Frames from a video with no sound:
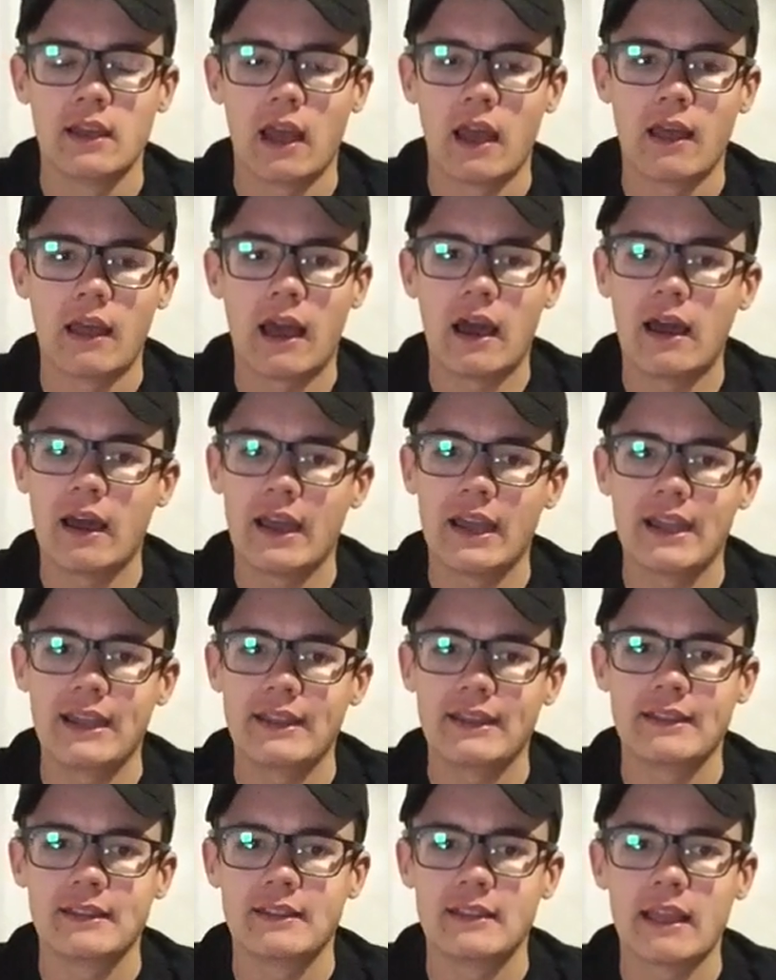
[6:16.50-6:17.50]

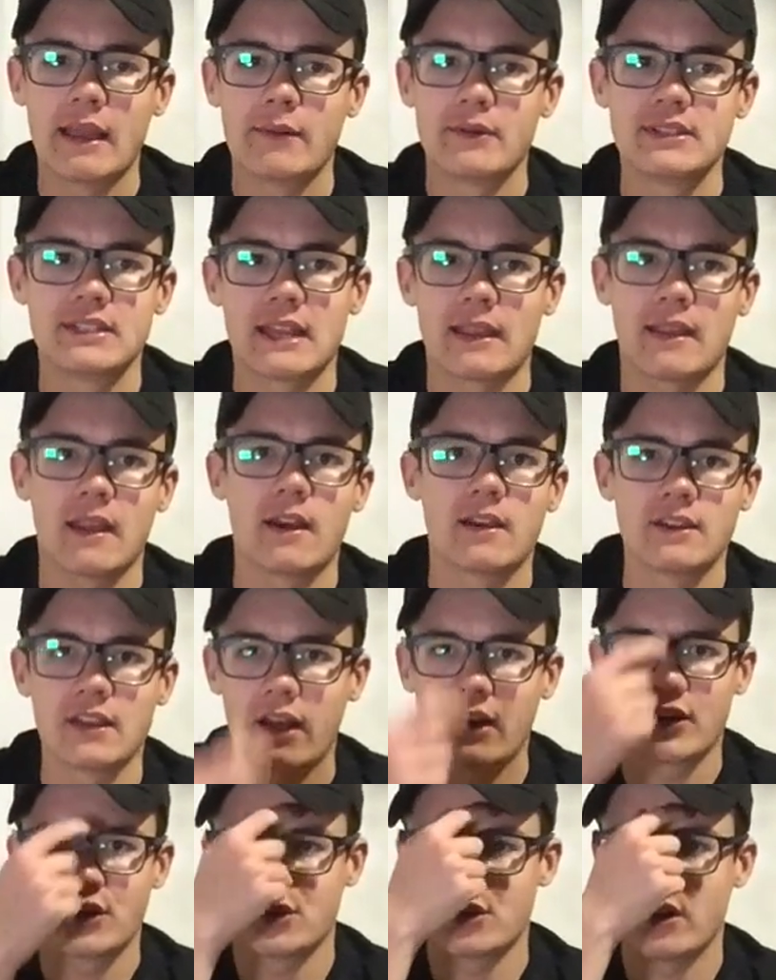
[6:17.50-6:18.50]
eye that was like on
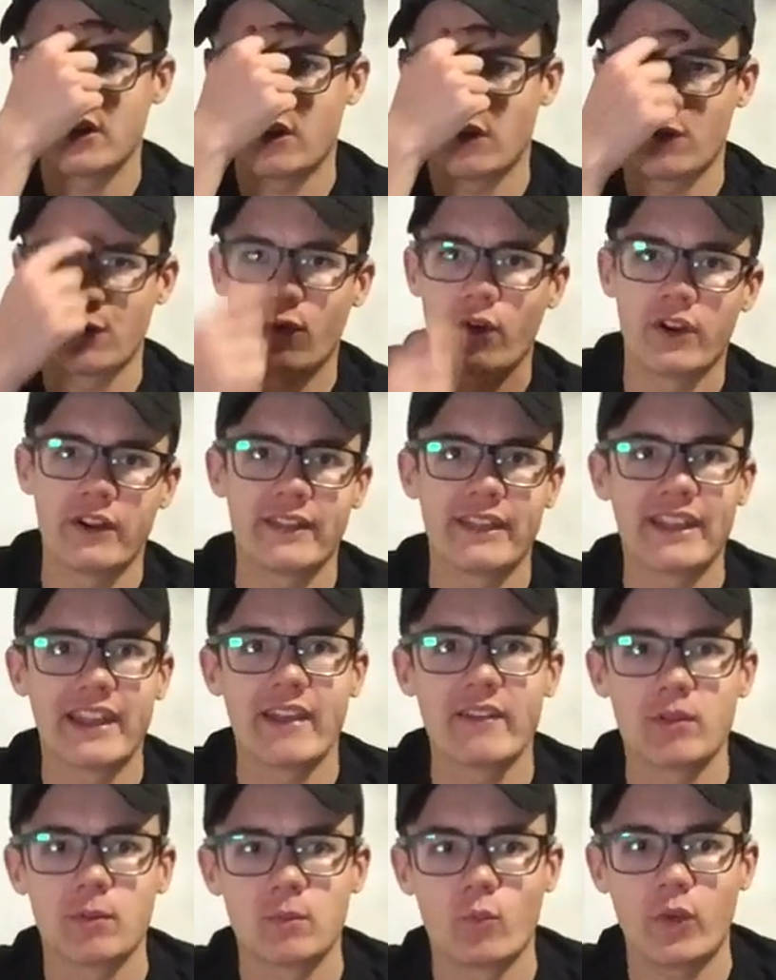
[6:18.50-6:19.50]
Doctor Strange's forehead. They
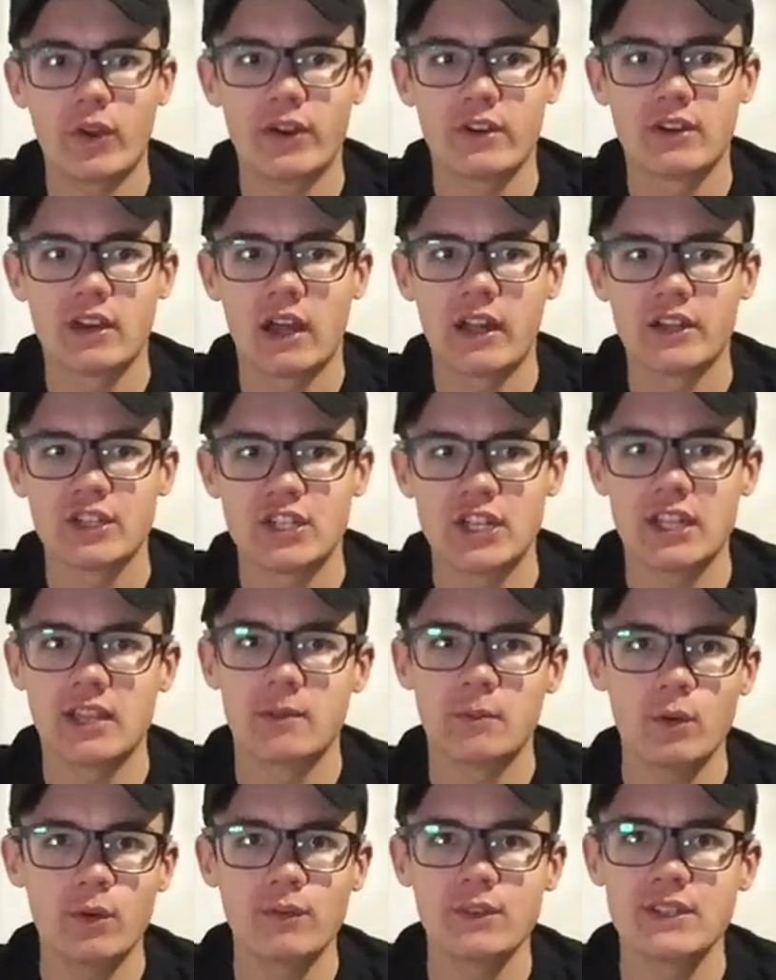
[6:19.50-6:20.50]
gave him weird knowledge. In
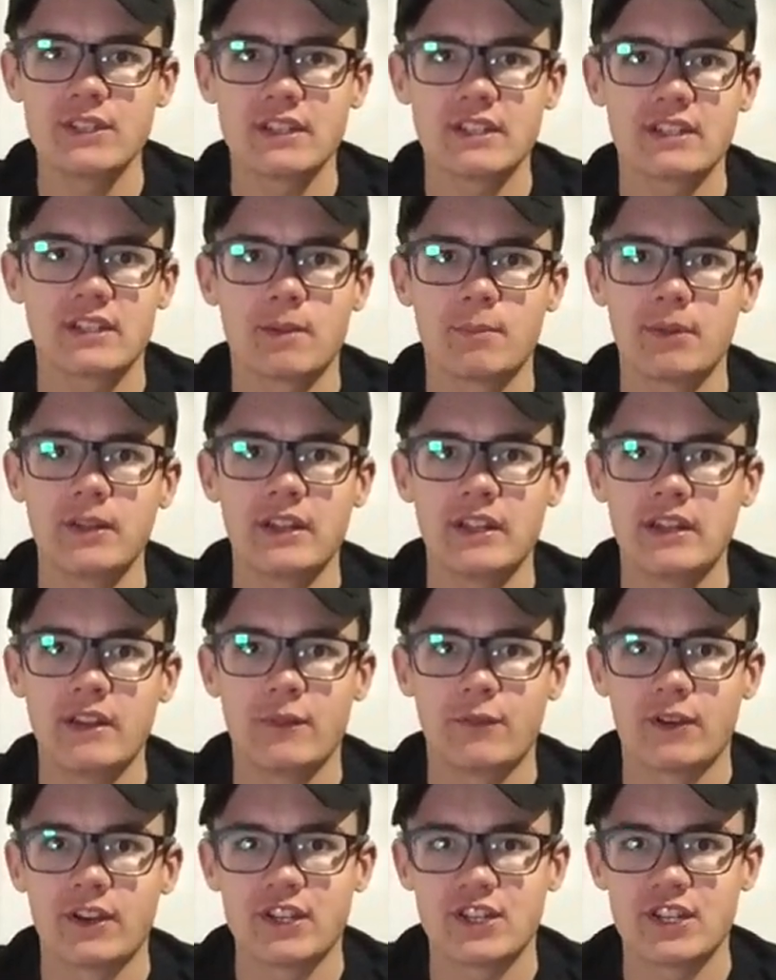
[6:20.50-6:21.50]
the movies, it's completely
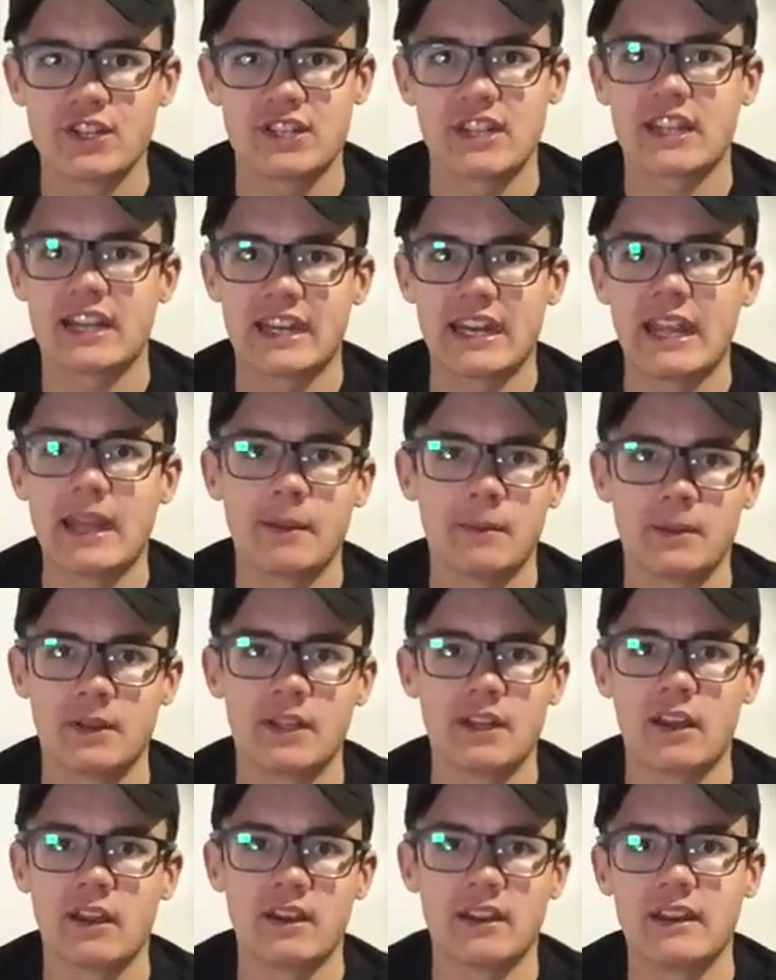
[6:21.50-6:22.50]
different. It's just like an
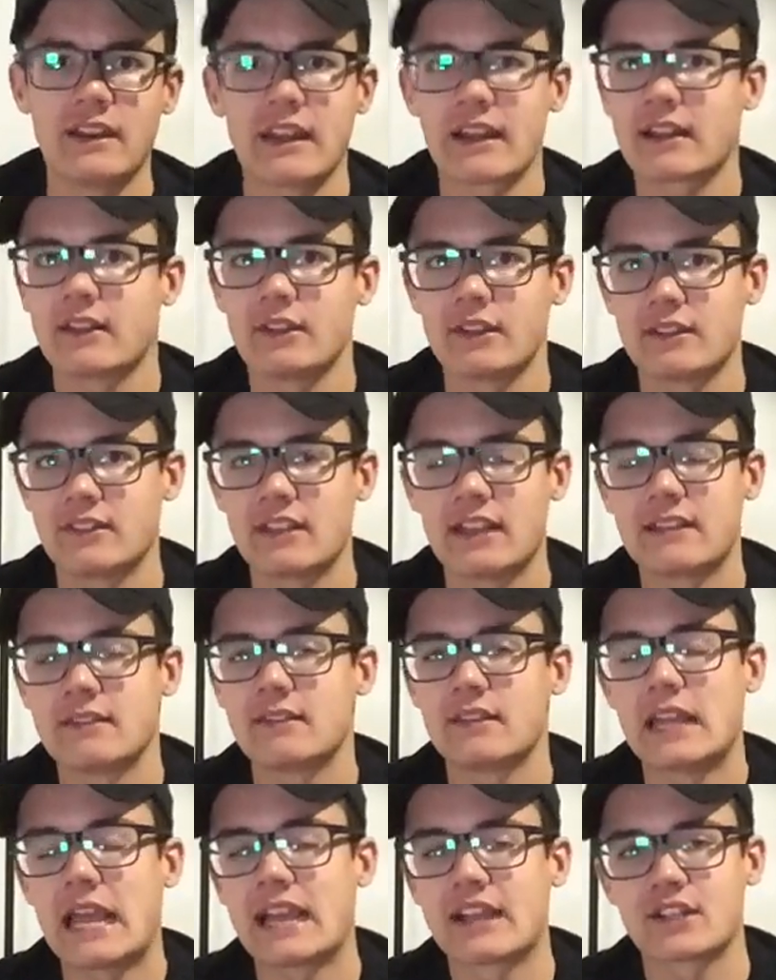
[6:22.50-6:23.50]
amulet on a necklace that
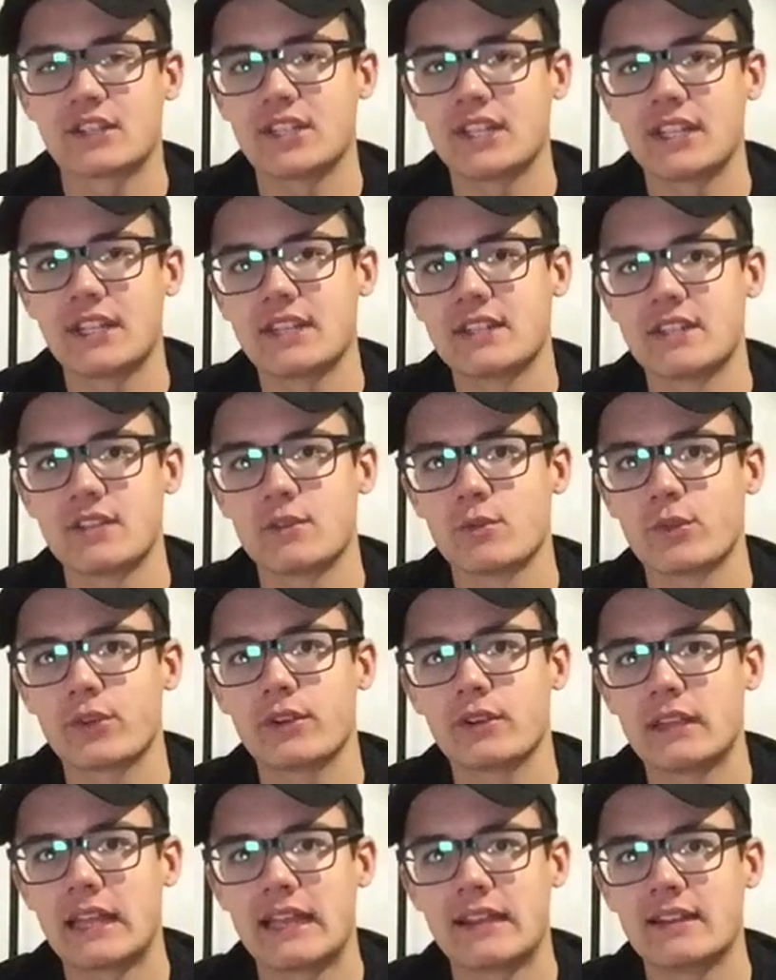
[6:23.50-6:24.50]
actually isn't
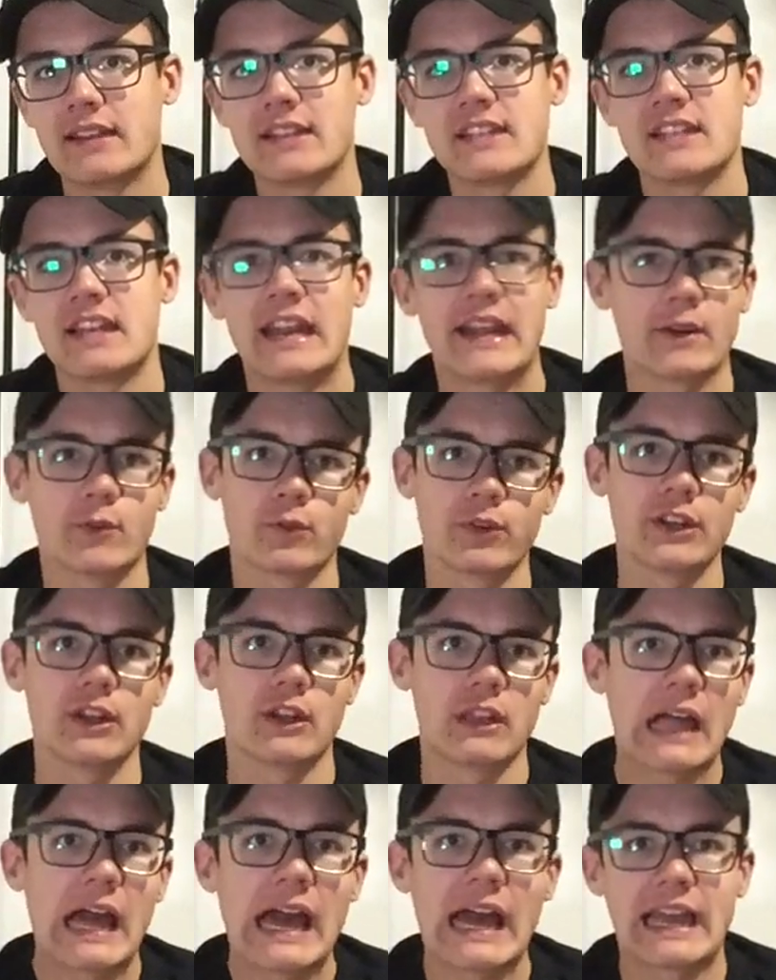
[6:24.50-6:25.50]
a
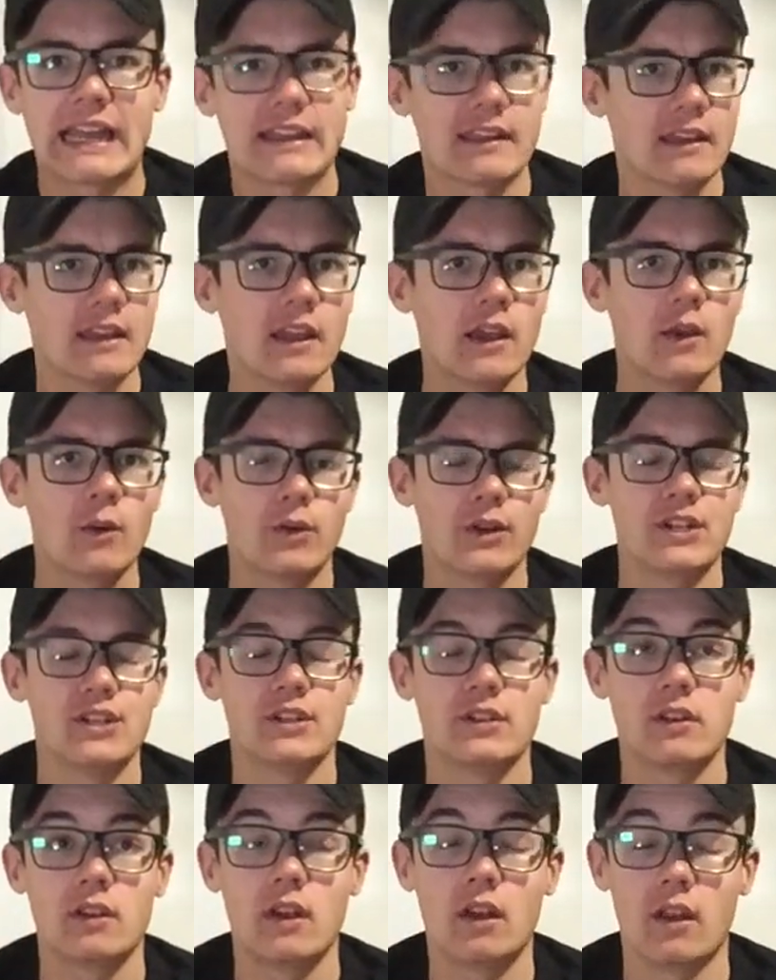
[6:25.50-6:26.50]
real eye.
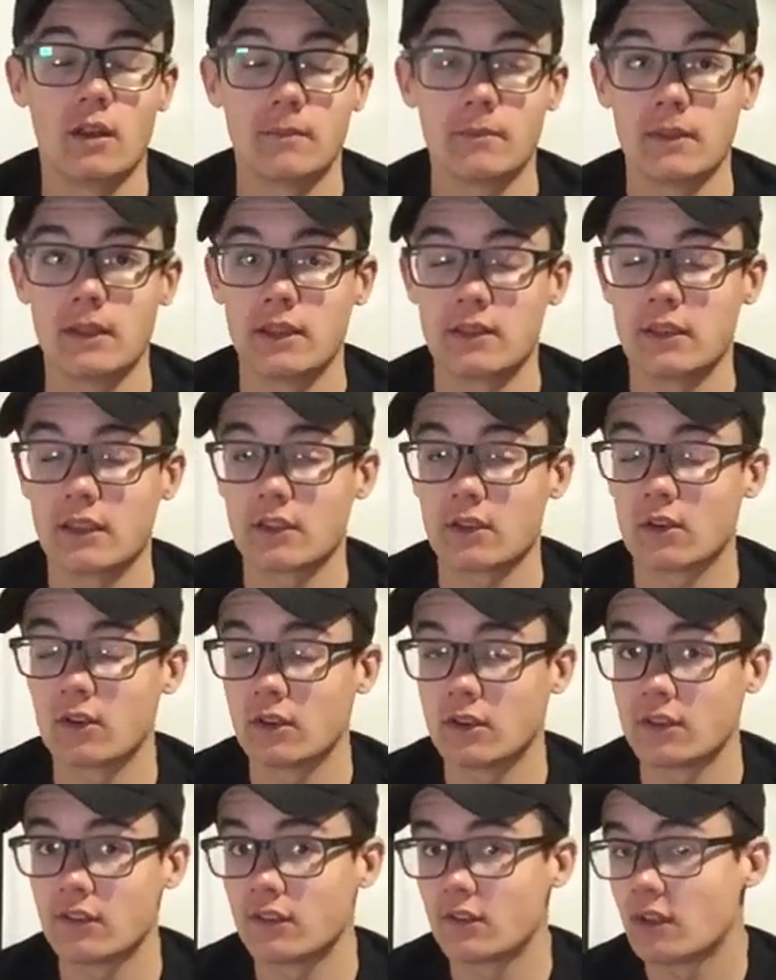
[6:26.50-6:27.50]
Which, oh man, thank
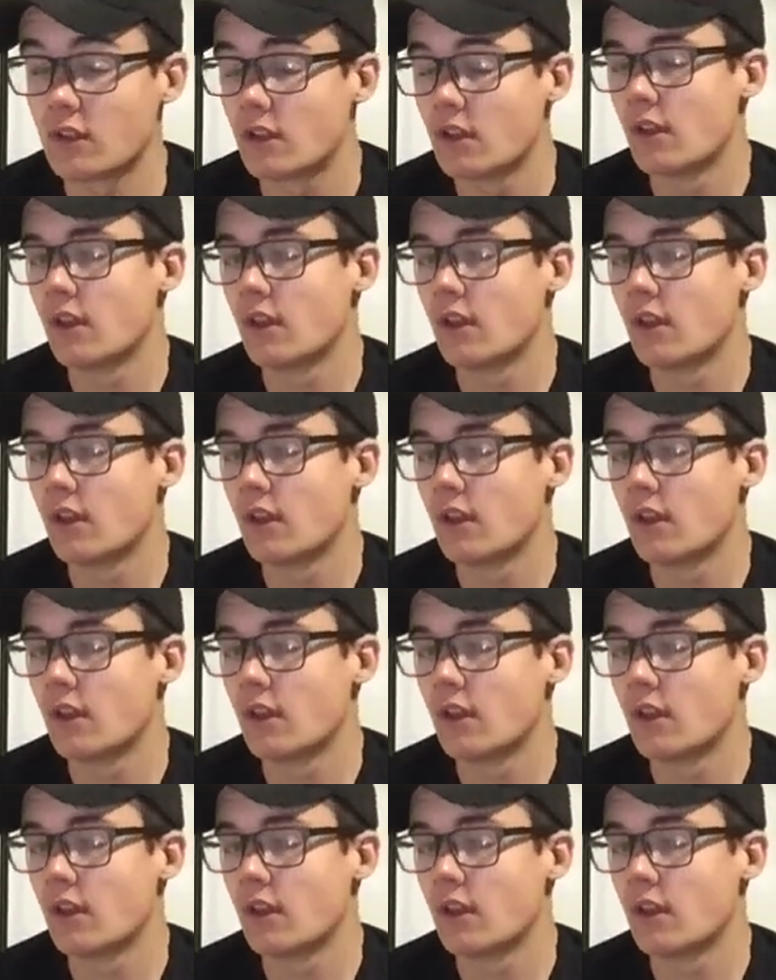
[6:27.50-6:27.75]
goodness.